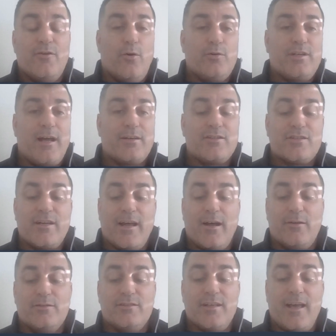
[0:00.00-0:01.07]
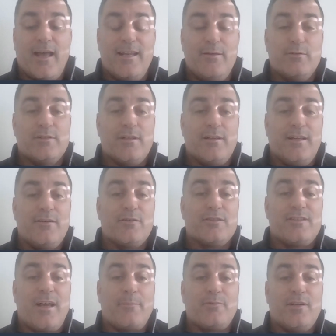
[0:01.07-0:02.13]
No touchdowns, and he was
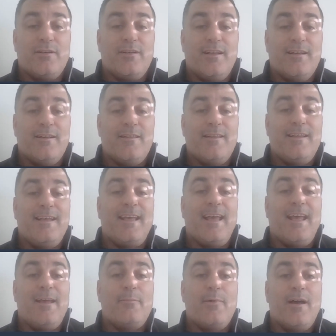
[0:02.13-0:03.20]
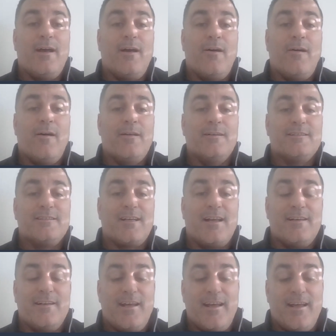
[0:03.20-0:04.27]
intercepted in the game on
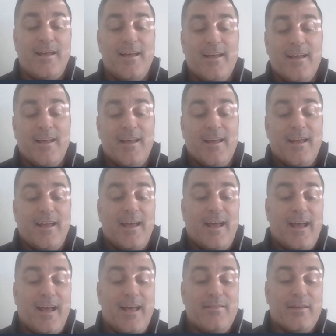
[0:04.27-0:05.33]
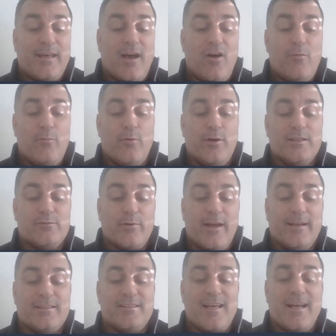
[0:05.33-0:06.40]
Sunday. And the Cowboys
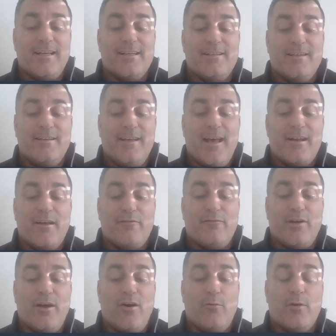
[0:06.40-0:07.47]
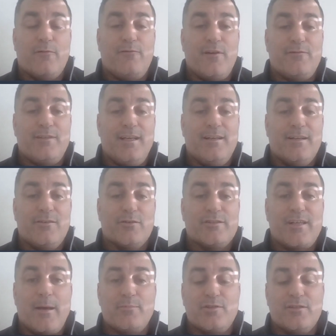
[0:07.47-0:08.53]
ranked 2nd in the NFL with 15
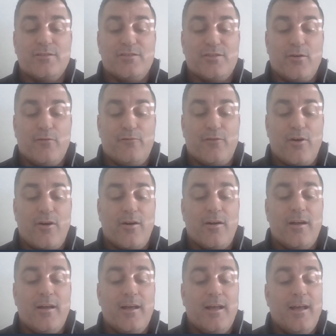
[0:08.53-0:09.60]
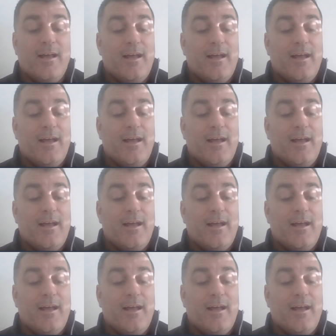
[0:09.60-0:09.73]
interceptions so far.